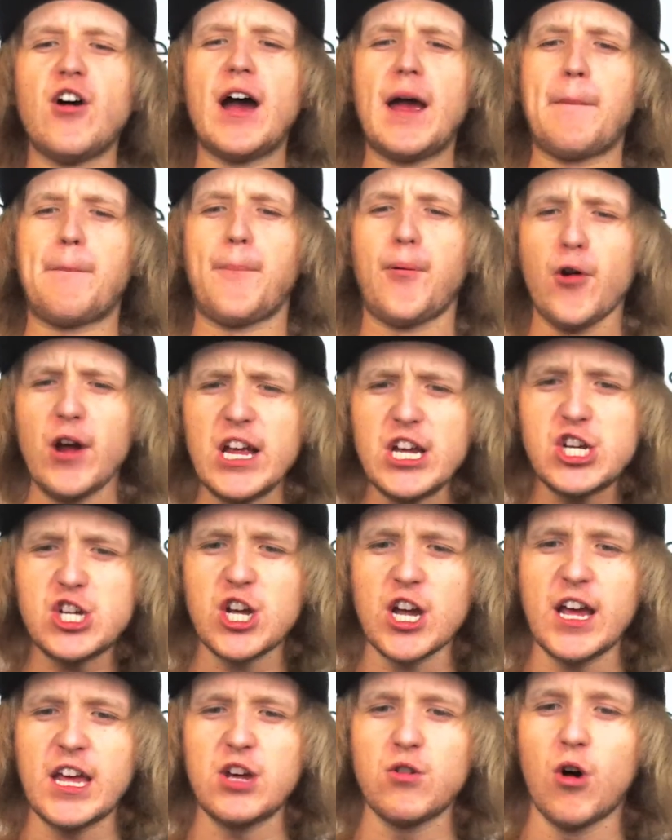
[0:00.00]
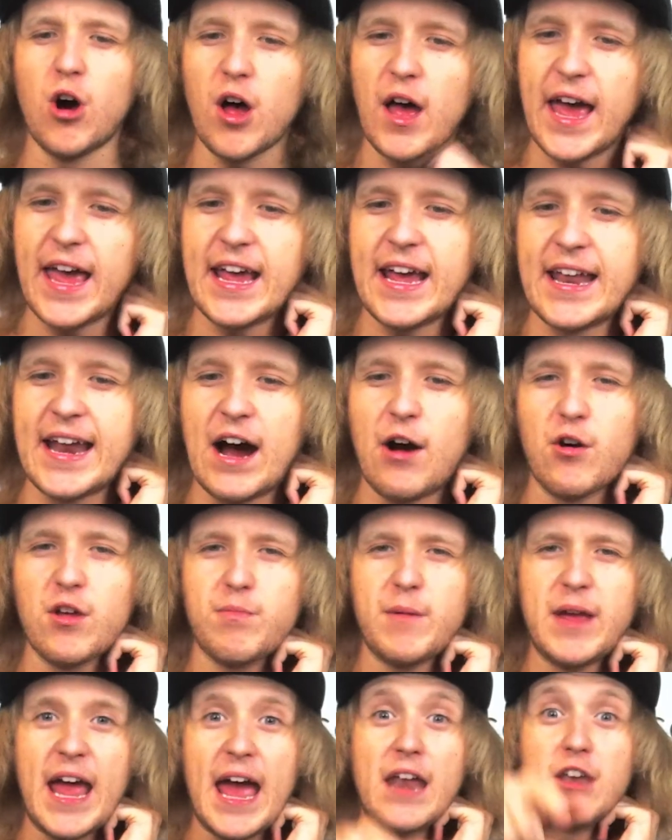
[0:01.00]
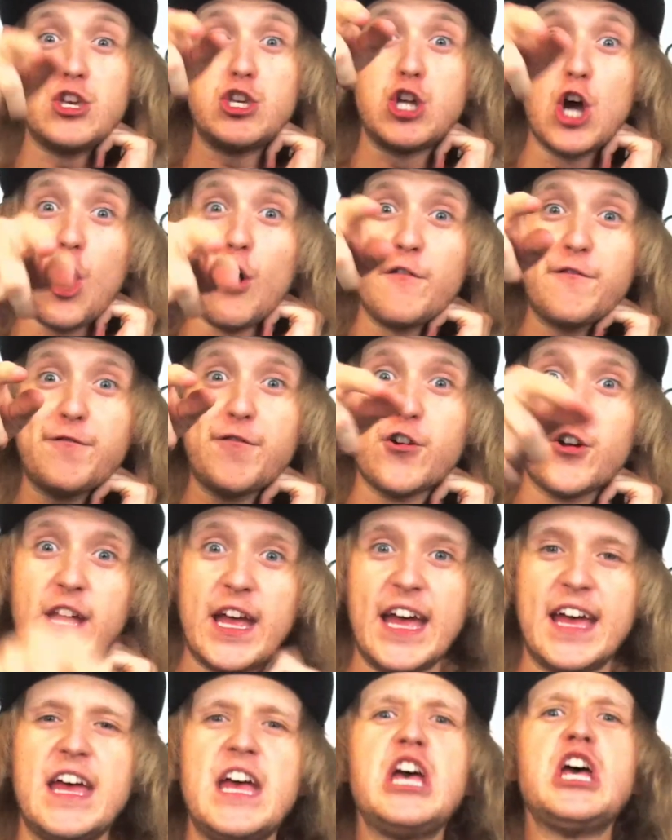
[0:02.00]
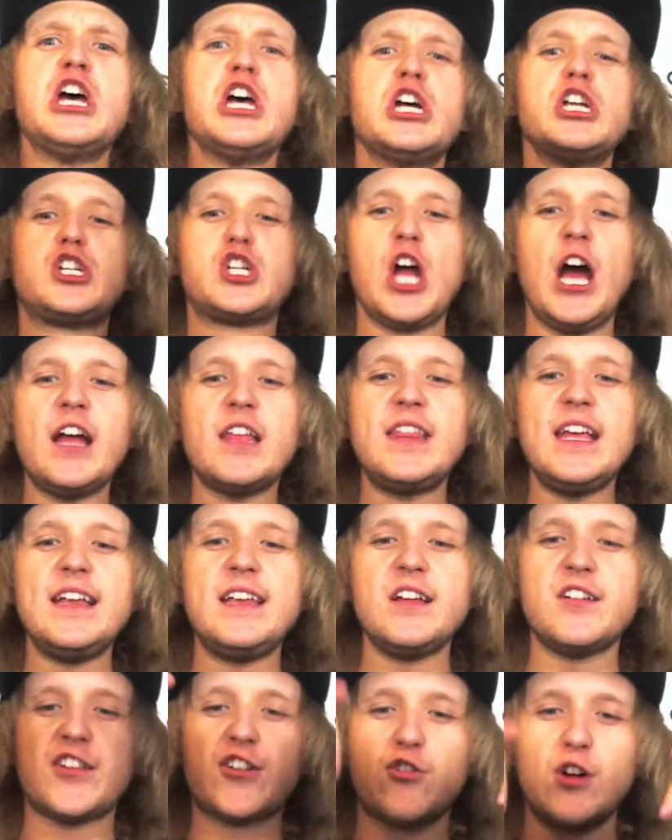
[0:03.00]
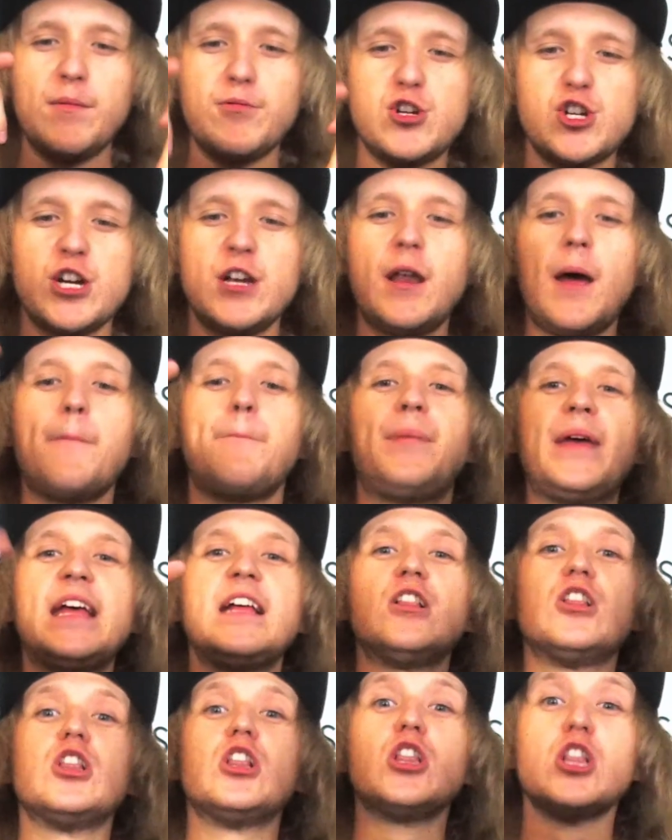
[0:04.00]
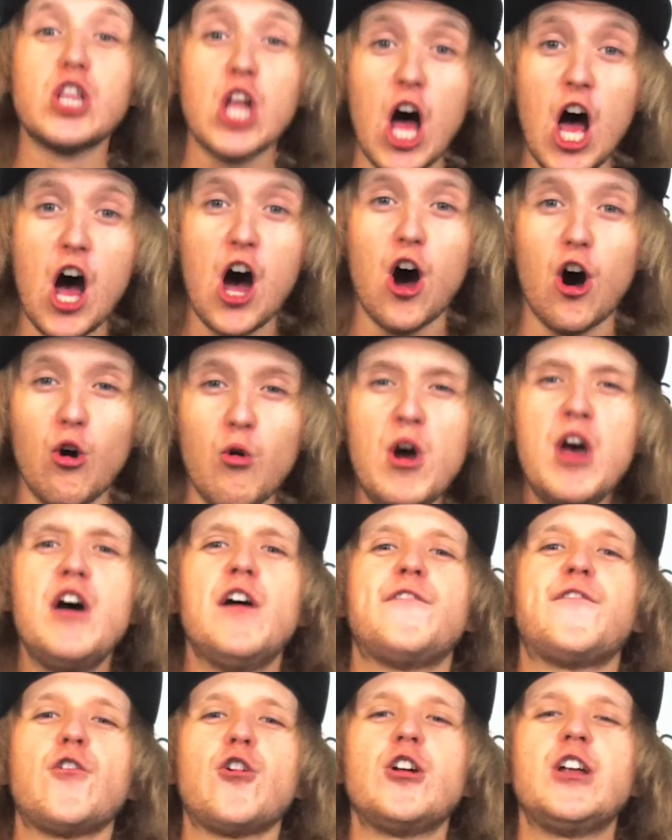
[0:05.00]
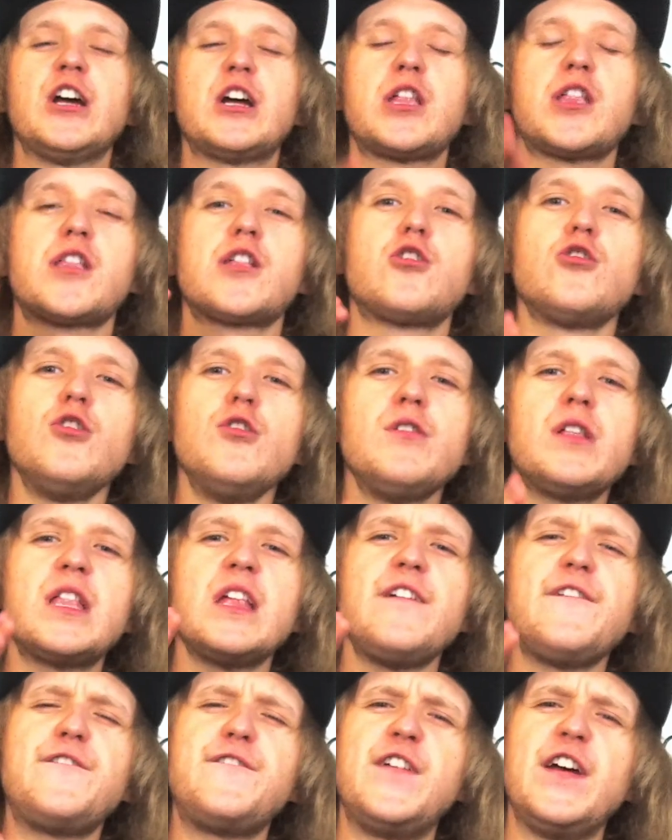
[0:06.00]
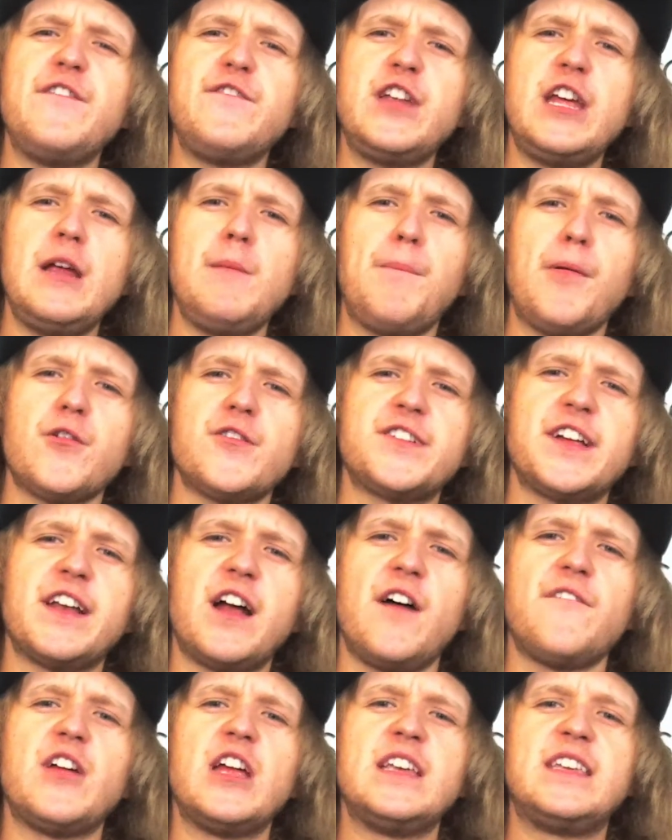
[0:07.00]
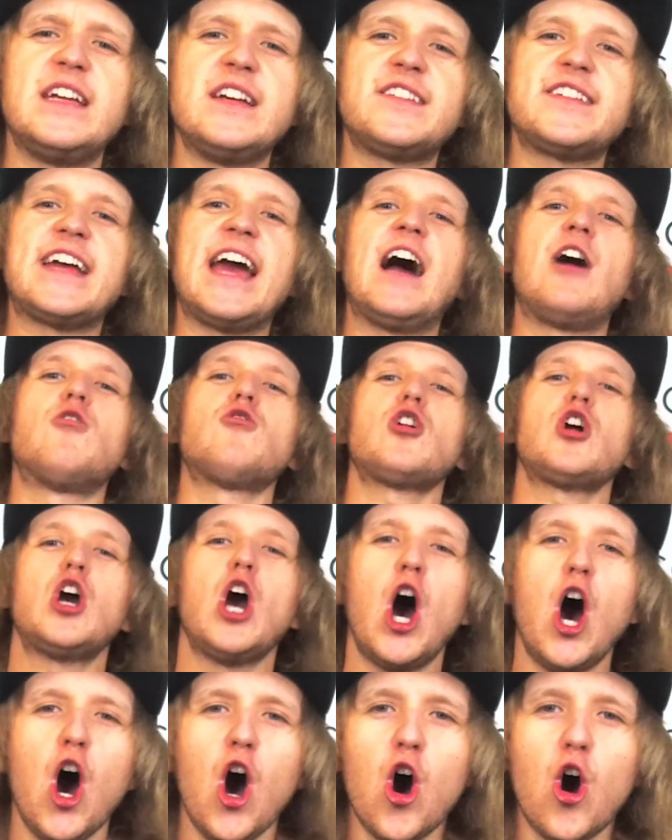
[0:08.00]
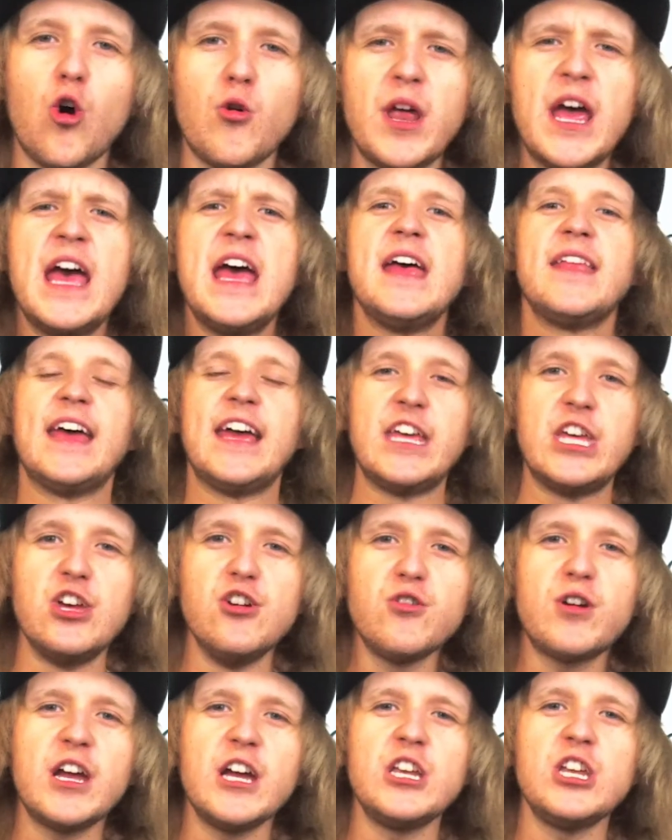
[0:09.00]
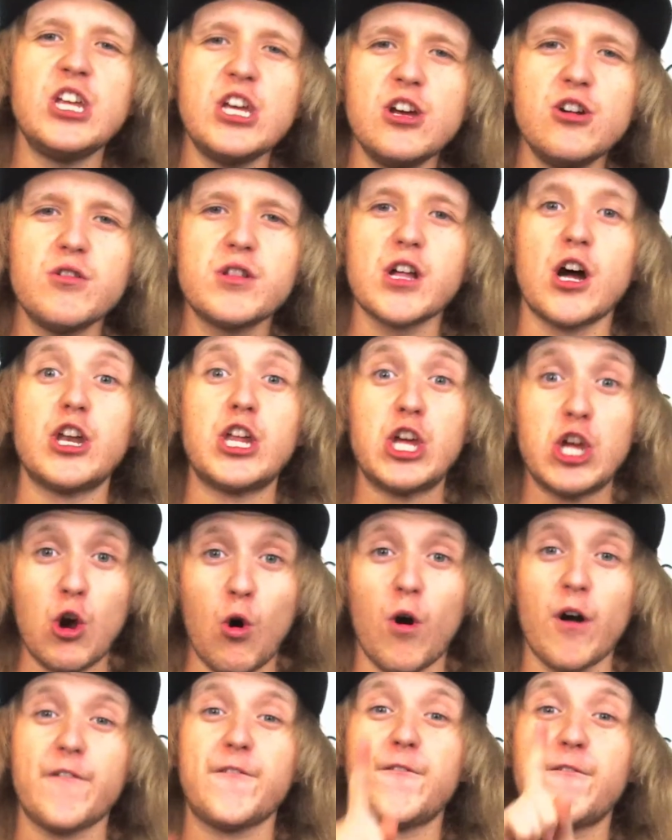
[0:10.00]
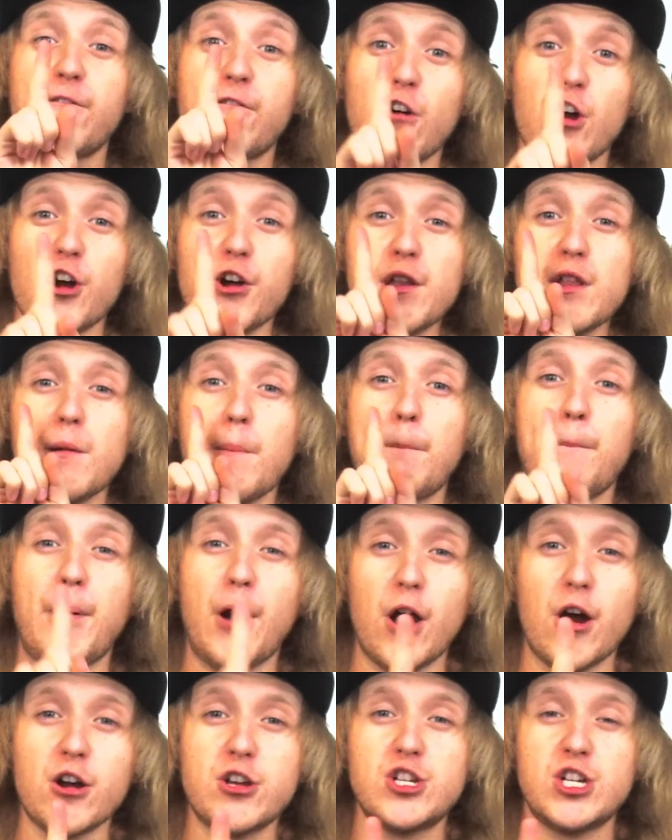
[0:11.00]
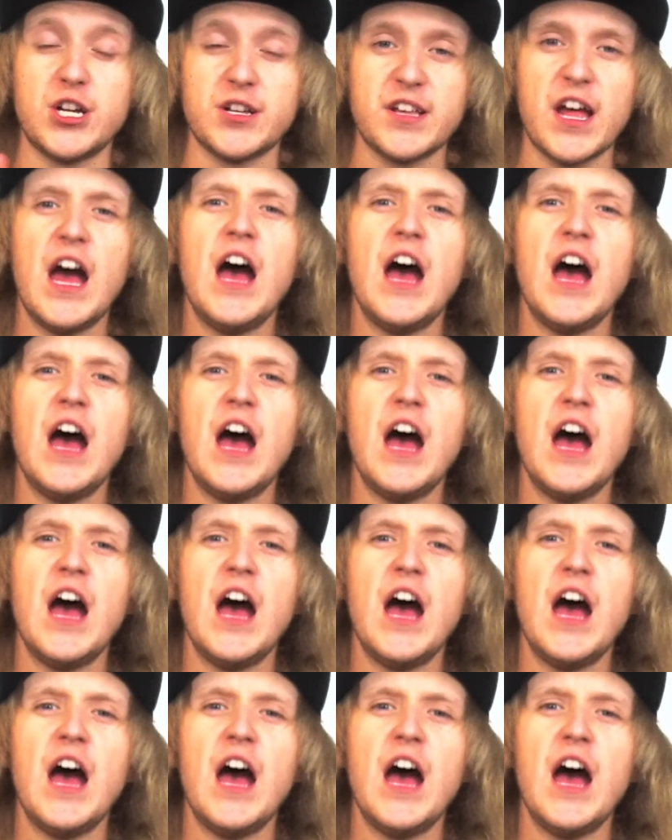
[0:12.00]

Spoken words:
I appreciate you all hanging out with me, and don't forget, check the description below for an exclusive 15% off discount code that you can use on your first purchase